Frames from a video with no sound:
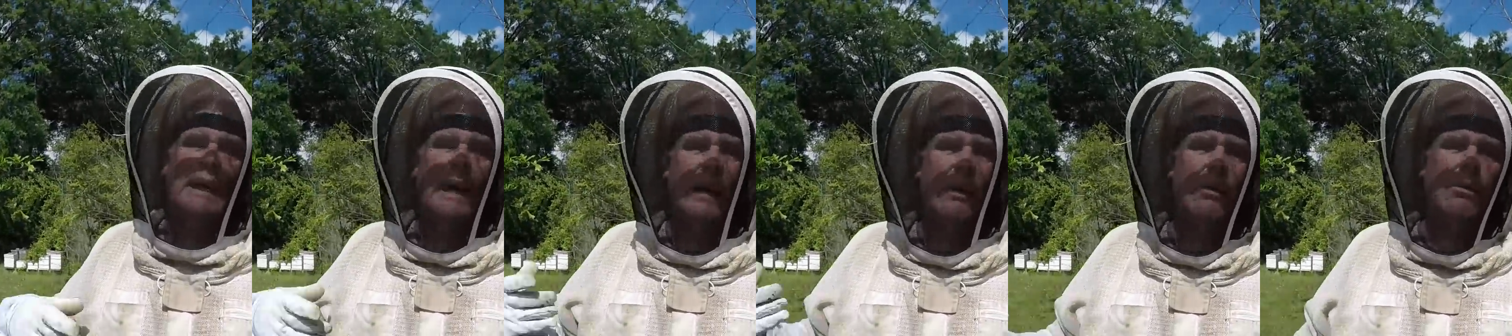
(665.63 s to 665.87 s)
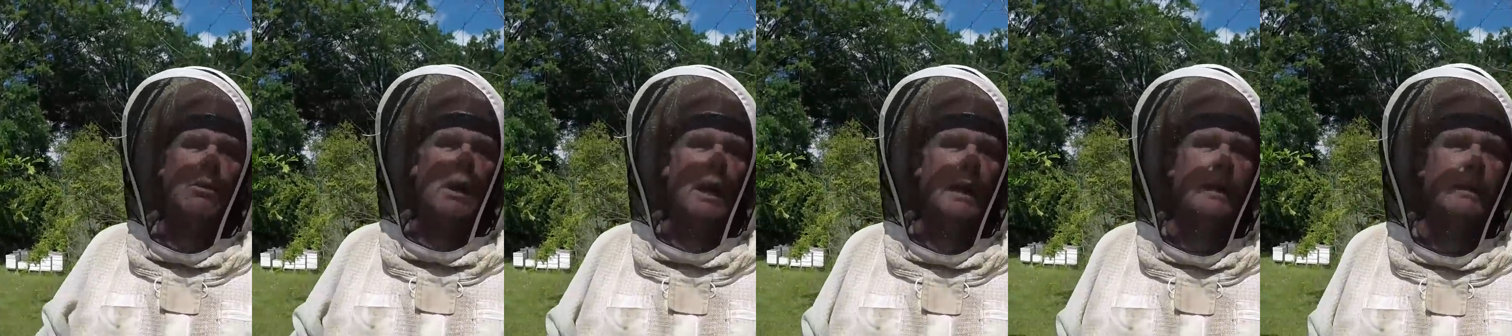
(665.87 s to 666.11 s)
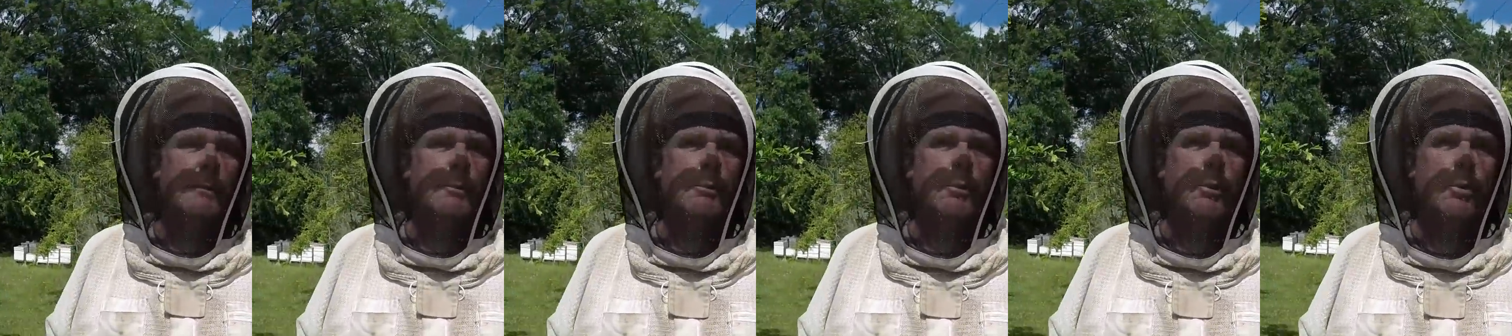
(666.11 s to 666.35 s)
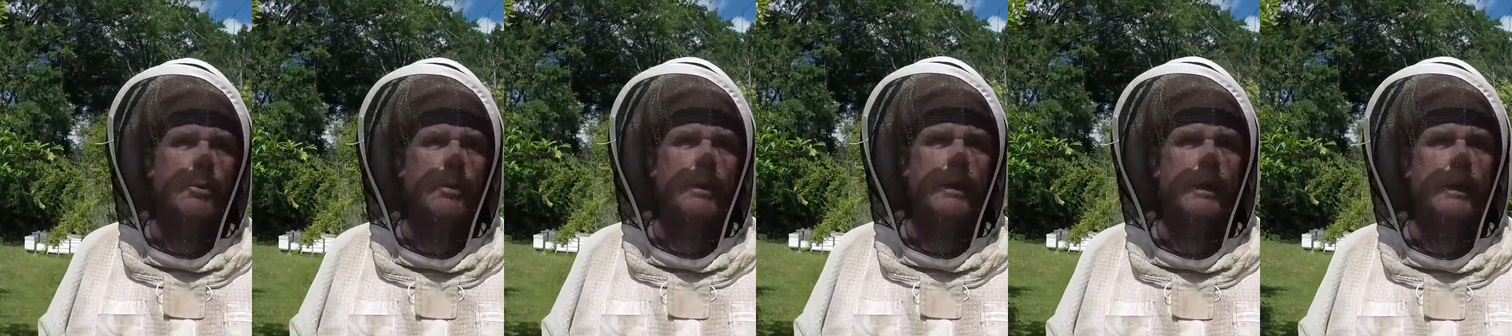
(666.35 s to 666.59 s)
I don't like the
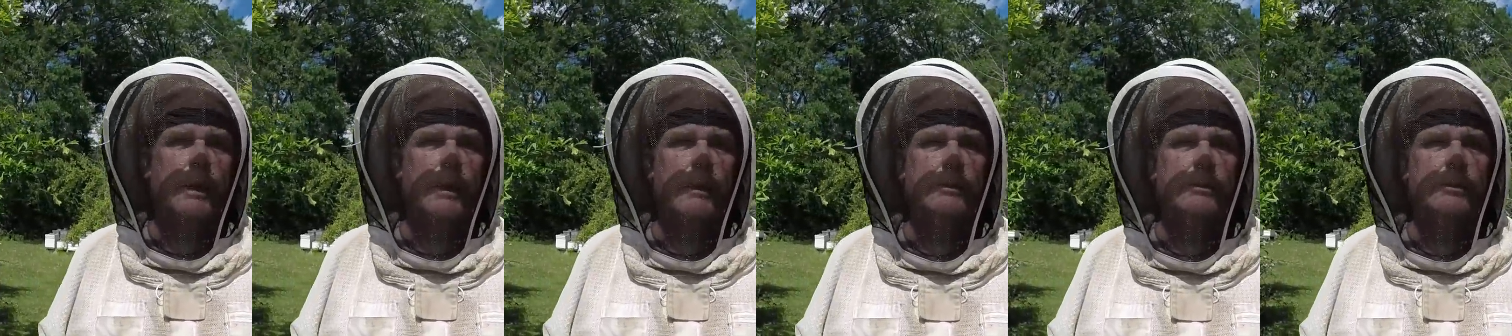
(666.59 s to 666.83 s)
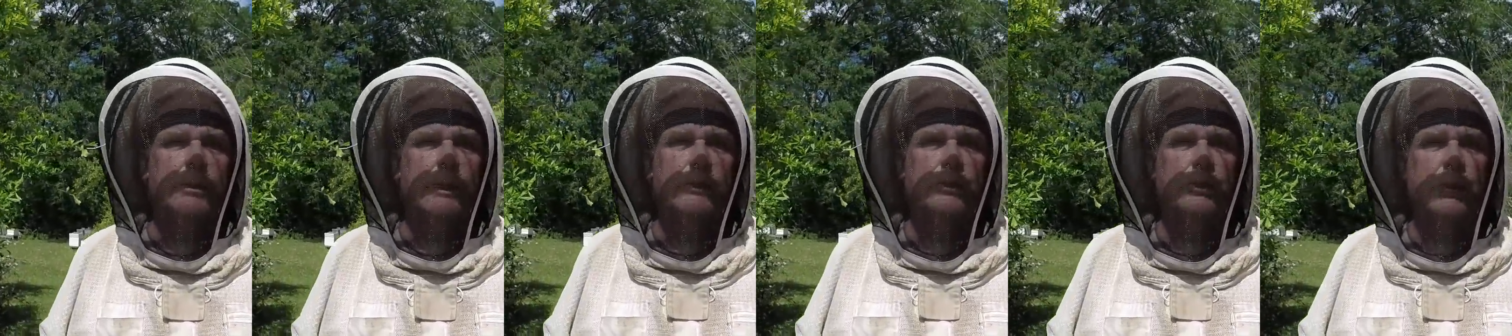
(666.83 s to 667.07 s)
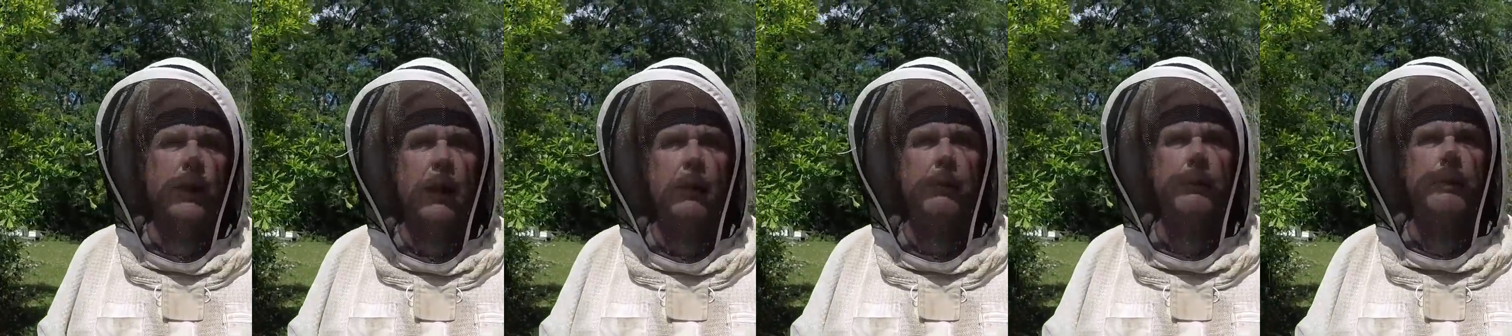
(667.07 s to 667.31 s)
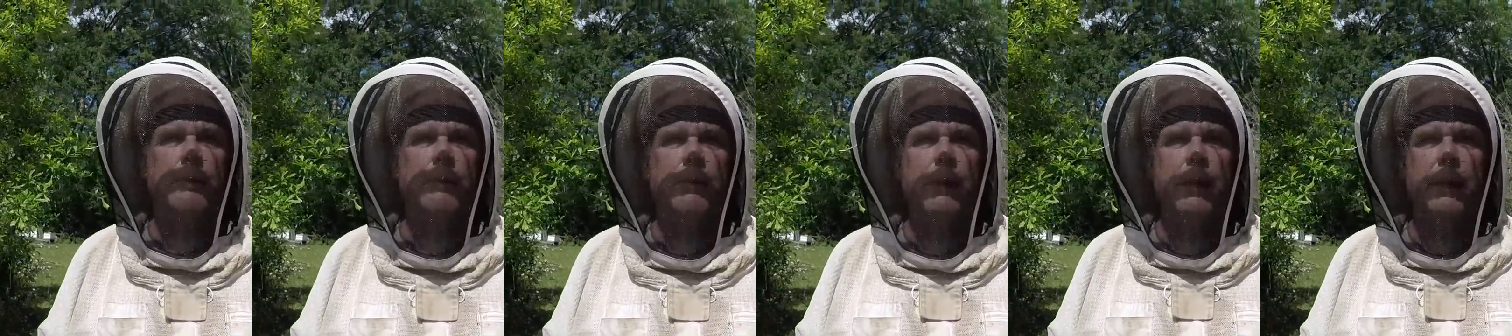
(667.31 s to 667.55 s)
brood in there, so I try to
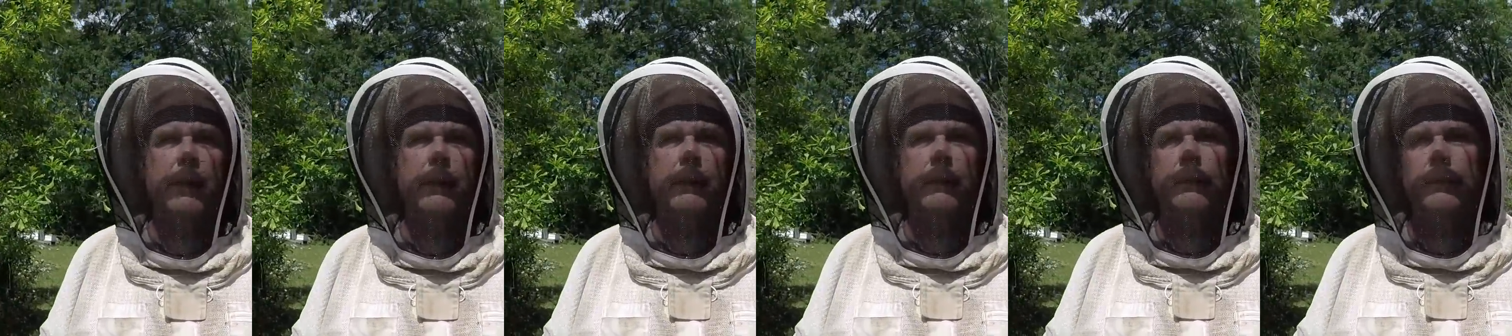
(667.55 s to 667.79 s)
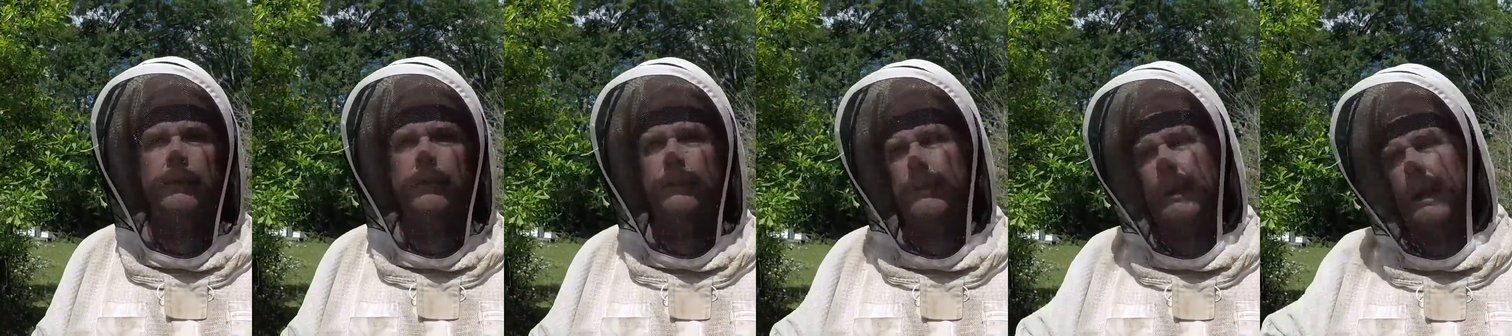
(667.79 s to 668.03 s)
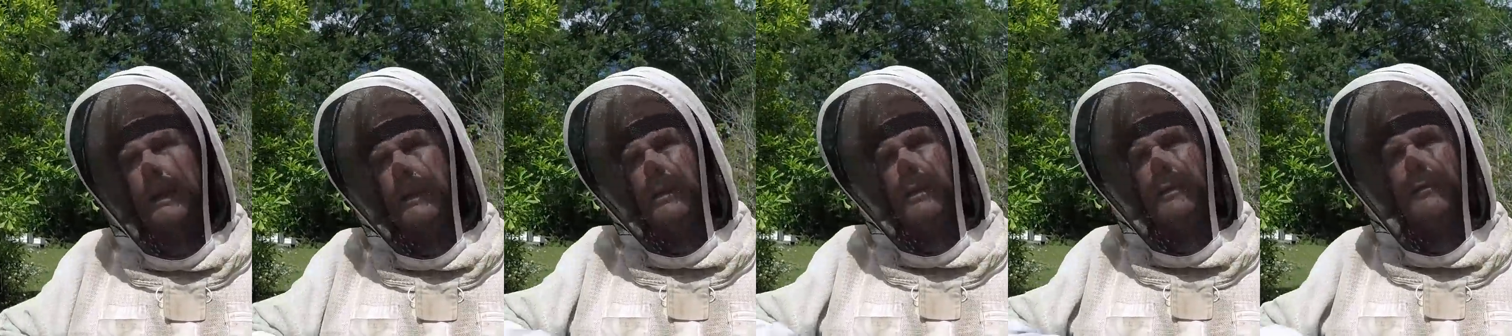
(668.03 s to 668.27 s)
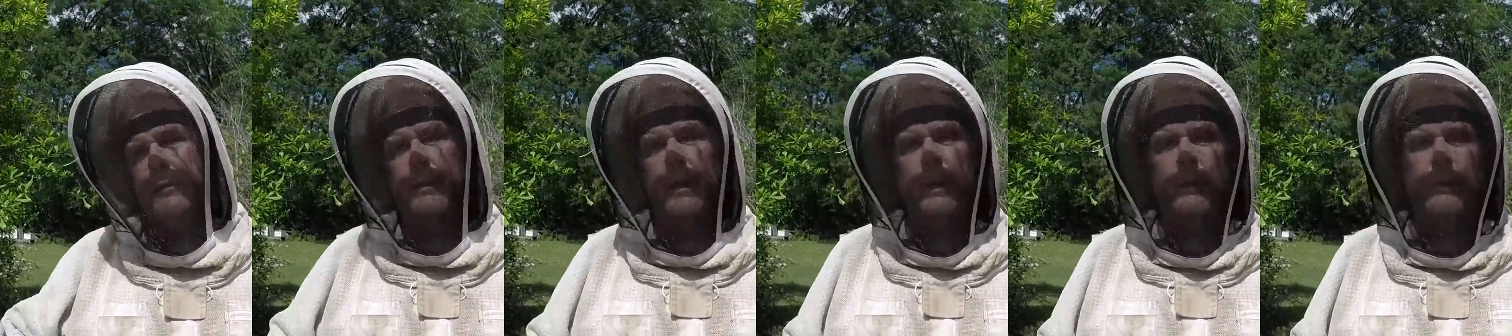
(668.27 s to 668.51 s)
prevent it by
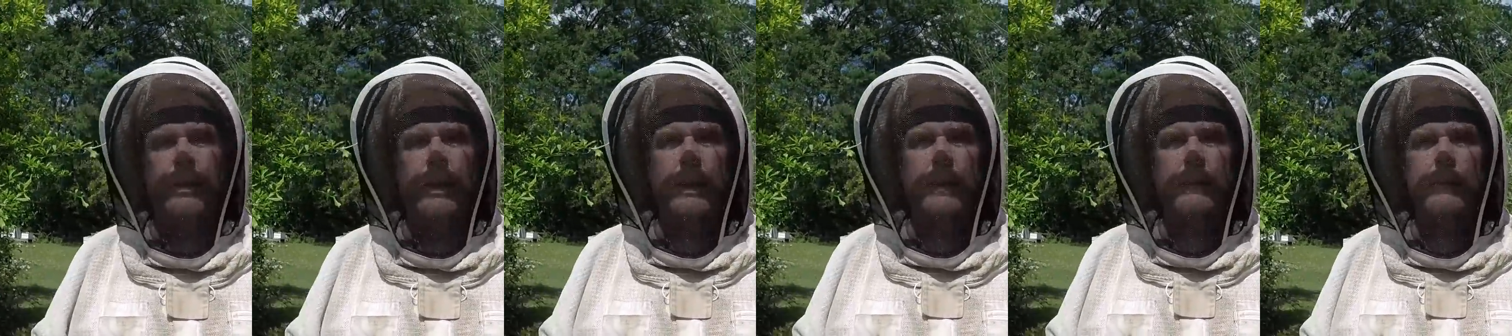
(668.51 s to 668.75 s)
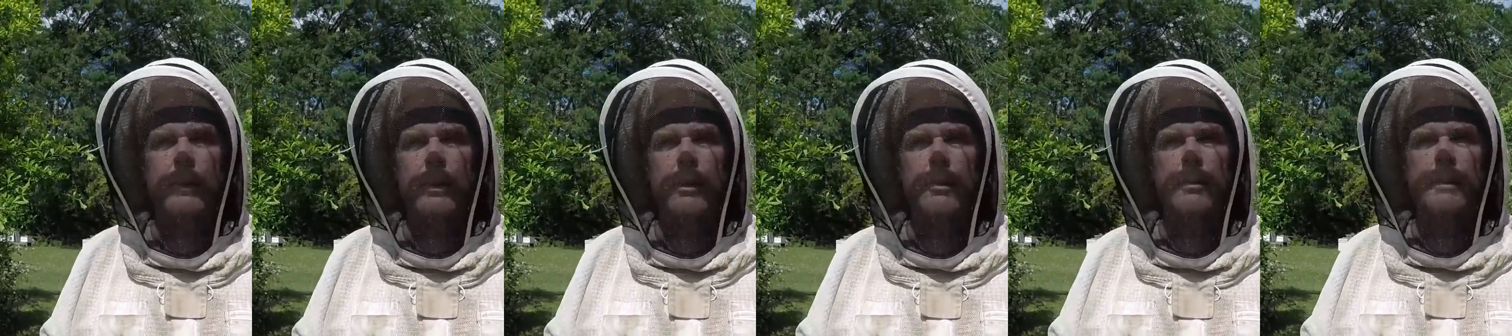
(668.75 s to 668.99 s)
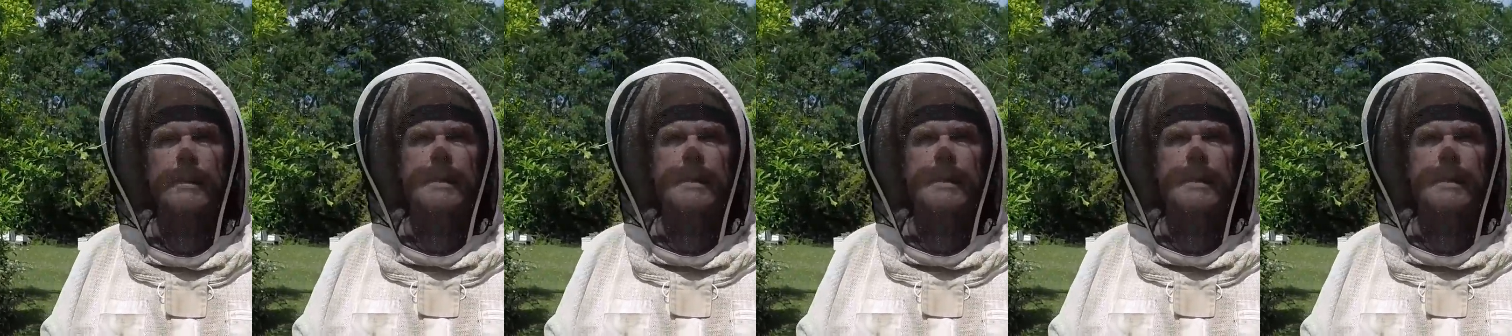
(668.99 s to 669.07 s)
looking for that rainbow,